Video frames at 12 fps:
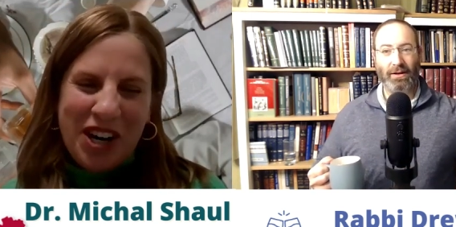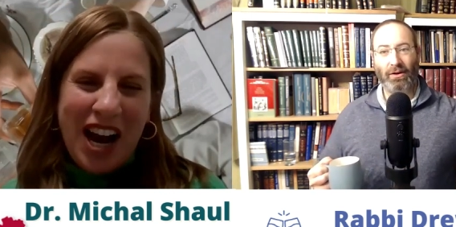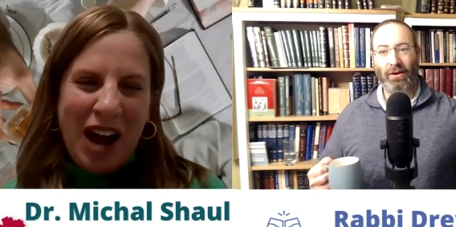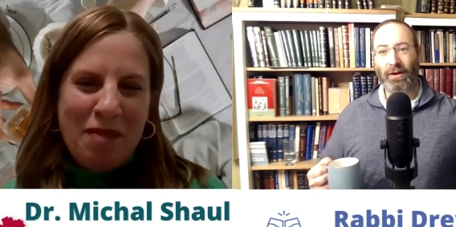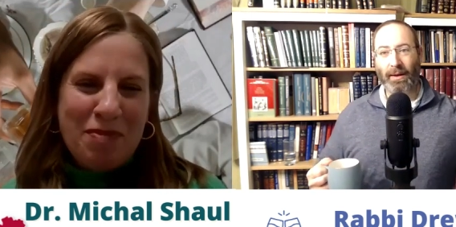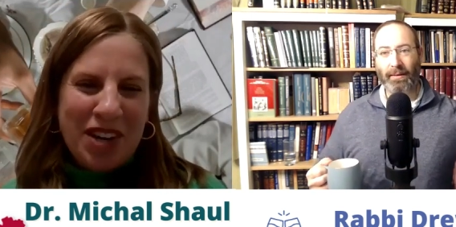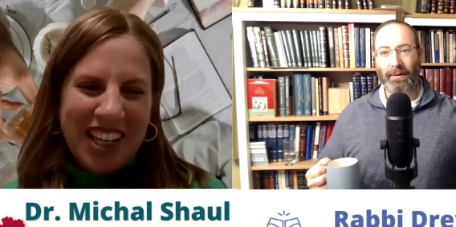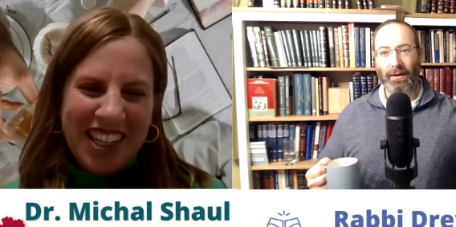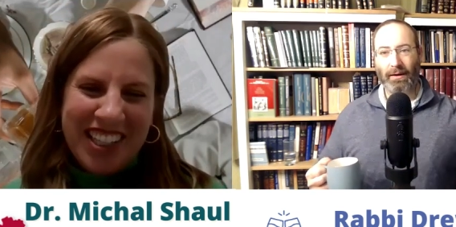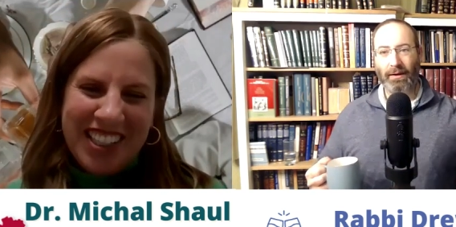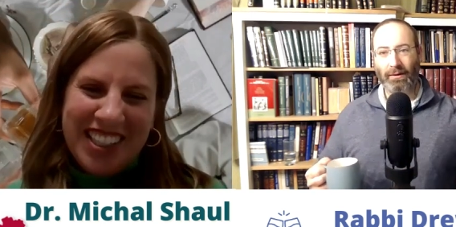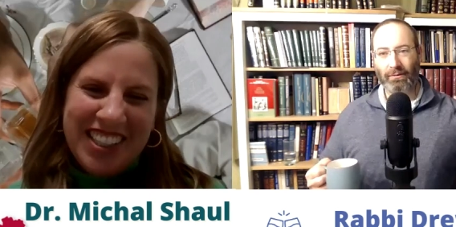Speaker 1: we're yeah. happy.
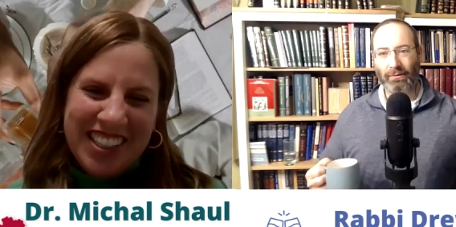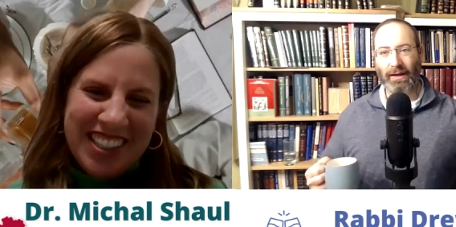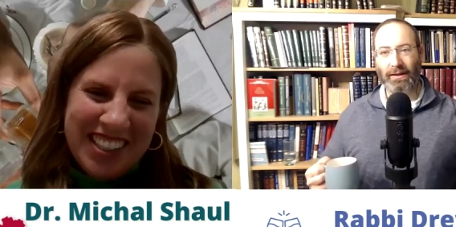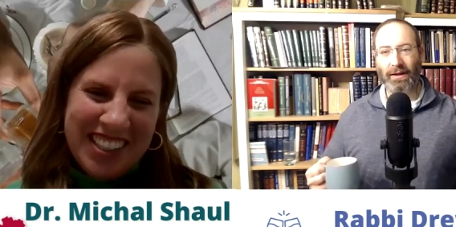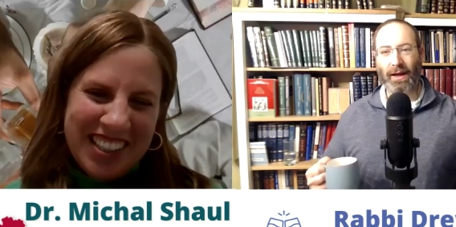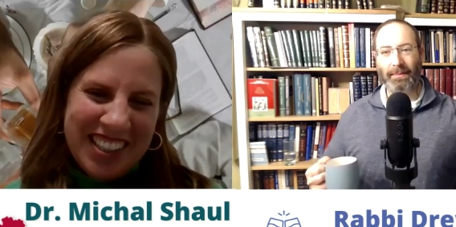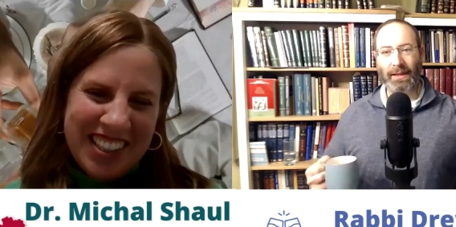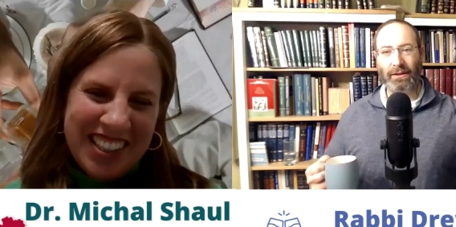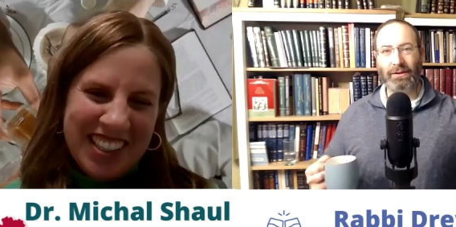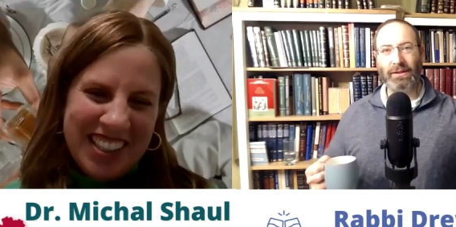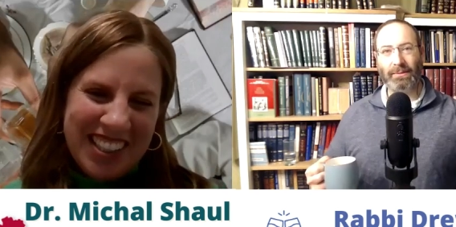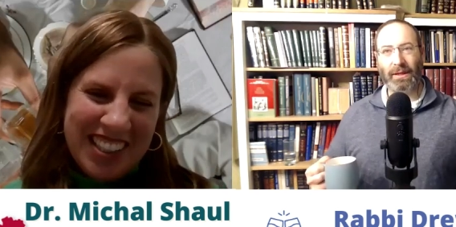
Speaker 2: Right. I mean,
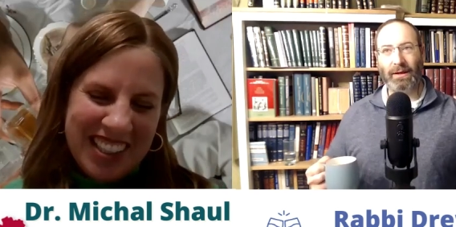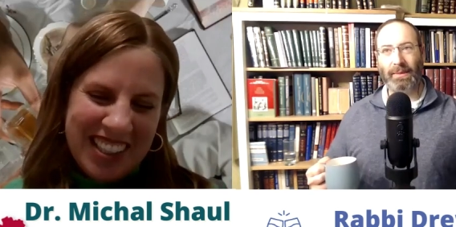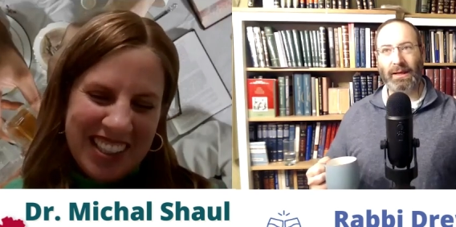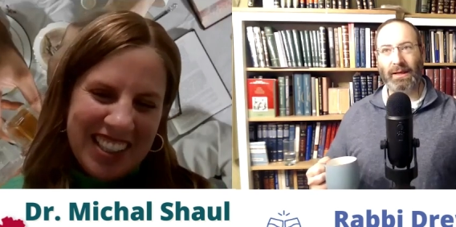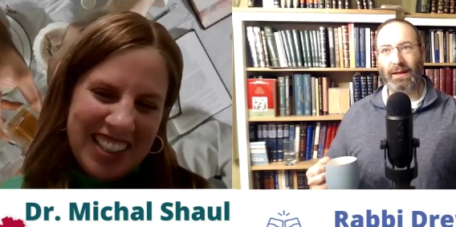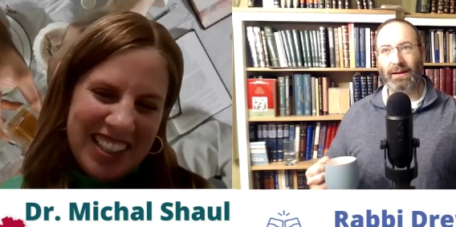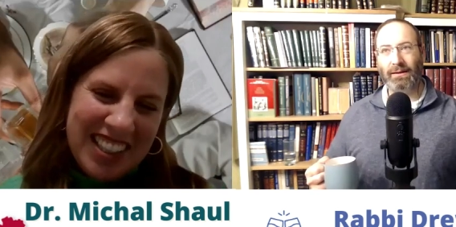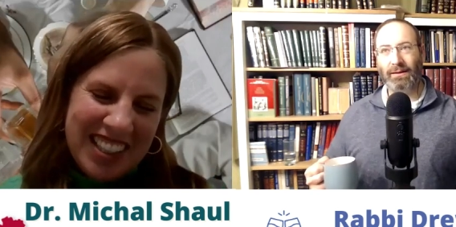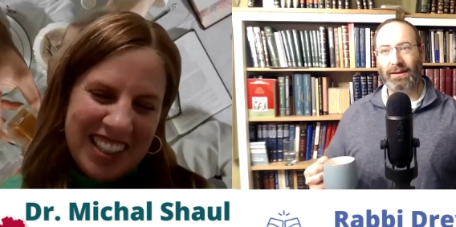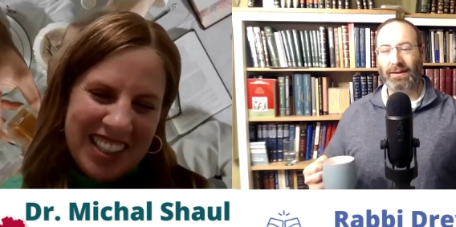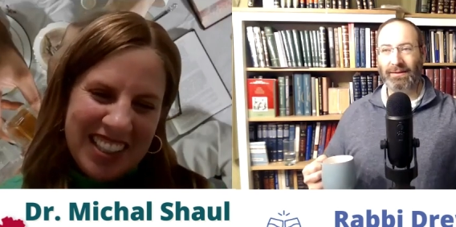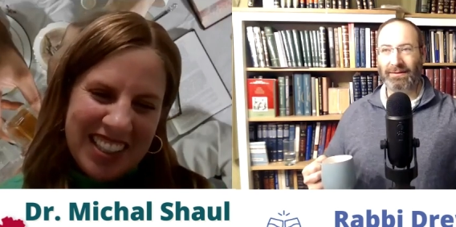there's something to be.
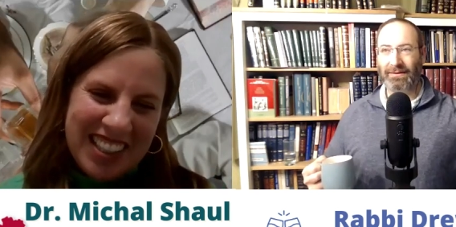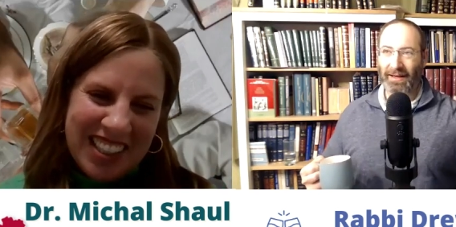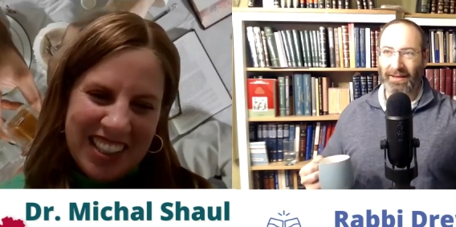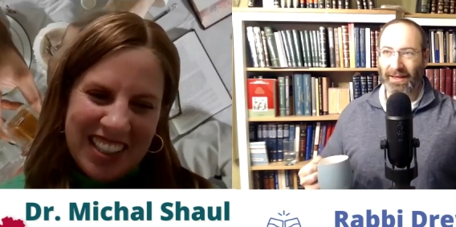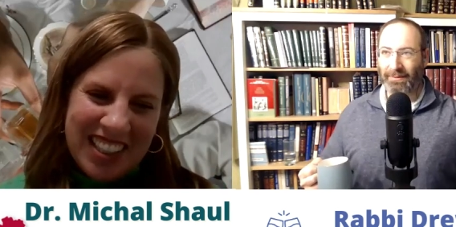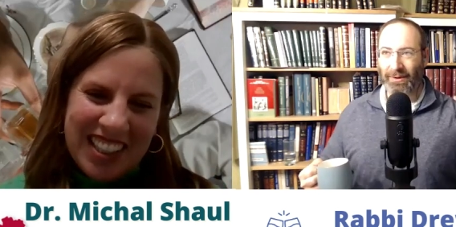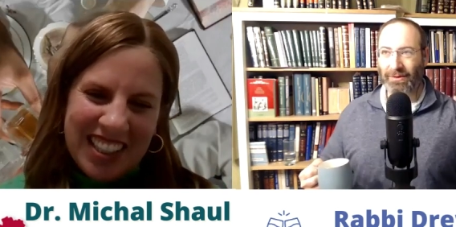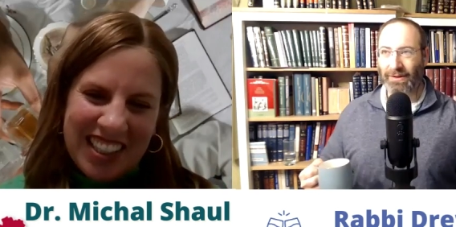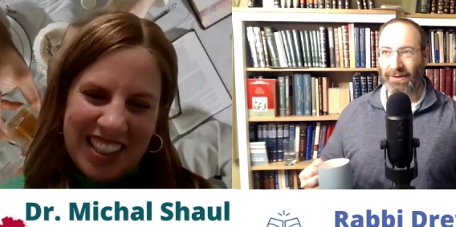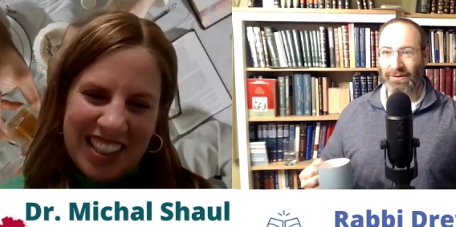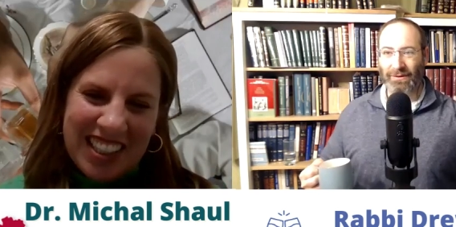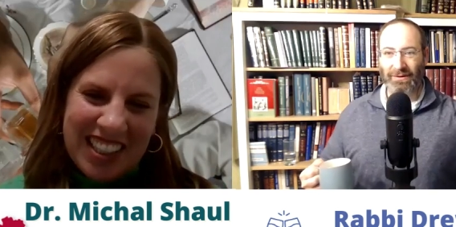I keep
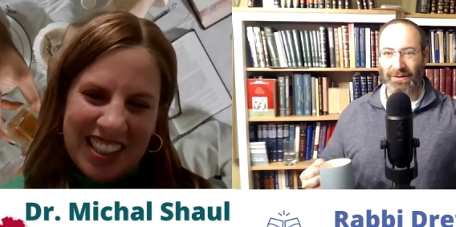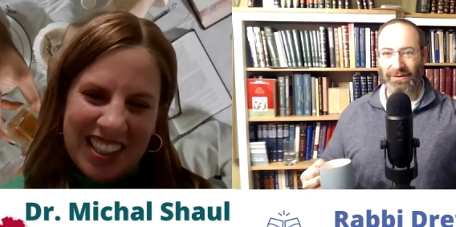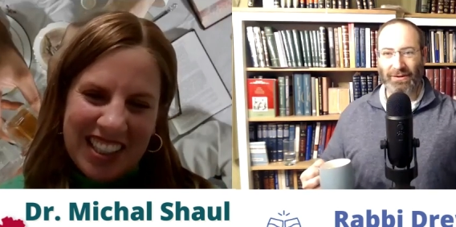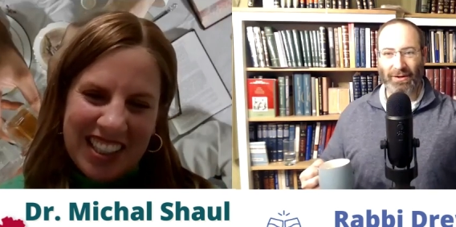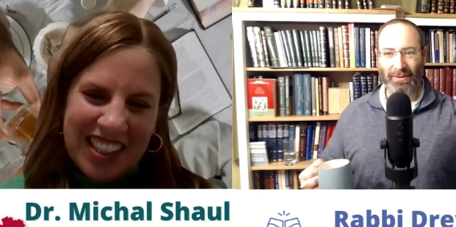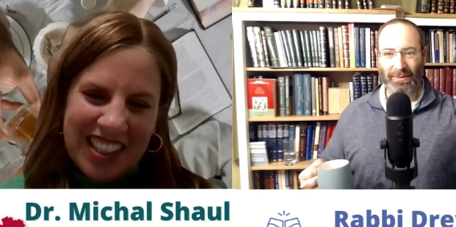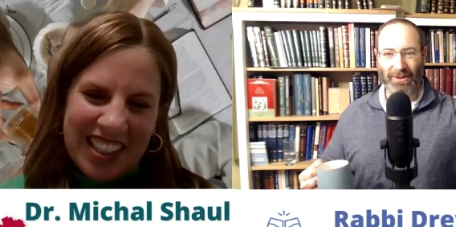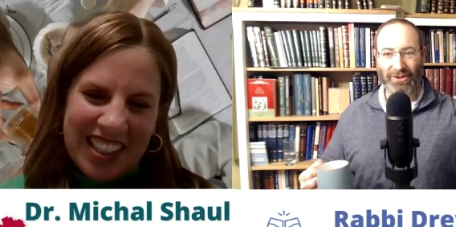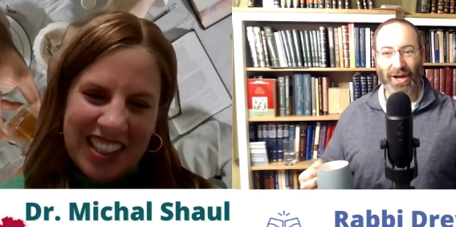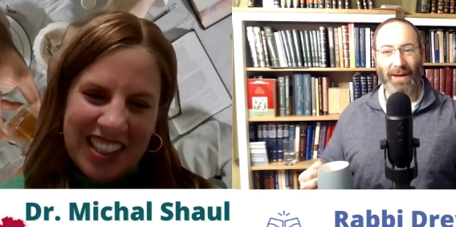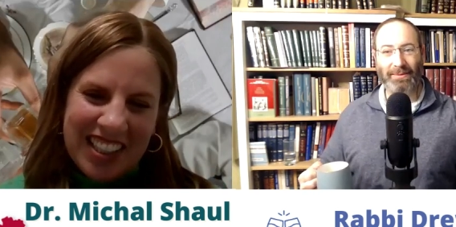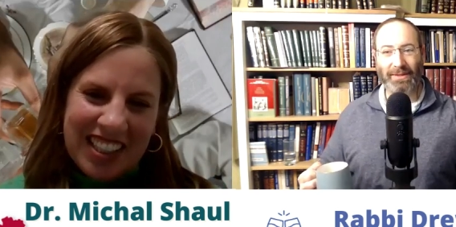using this this term, the
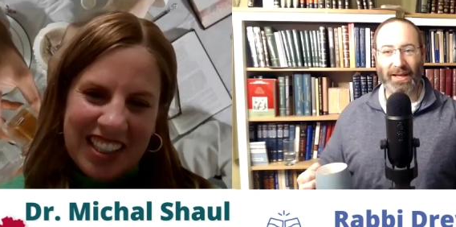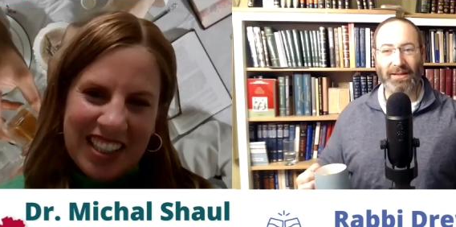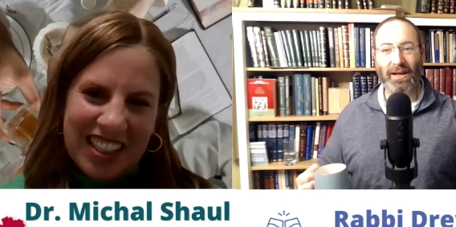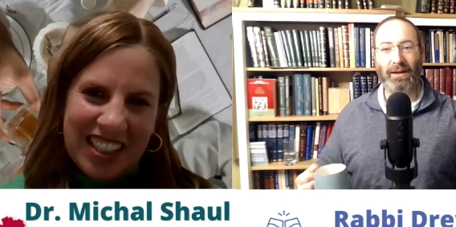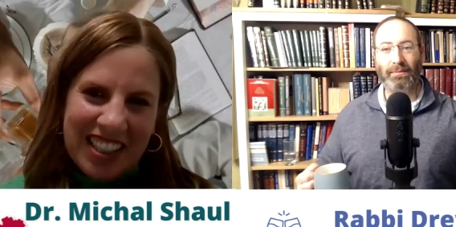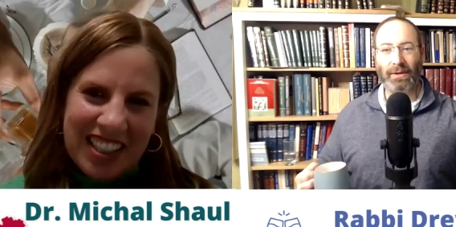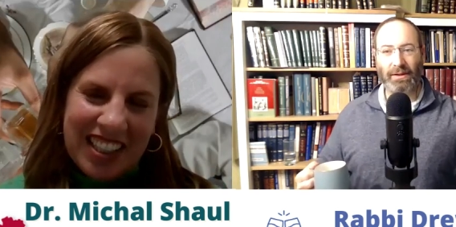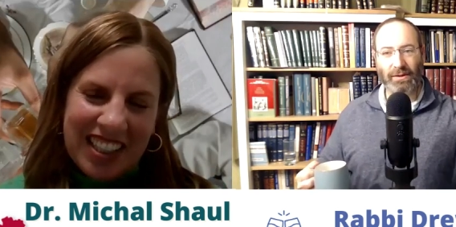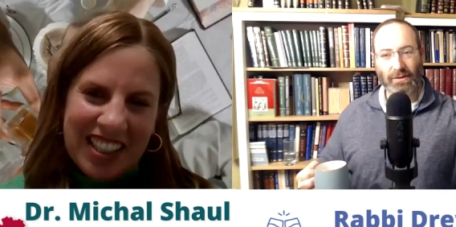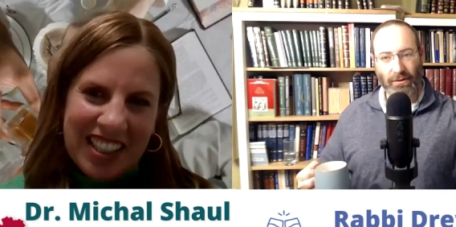job to get done. But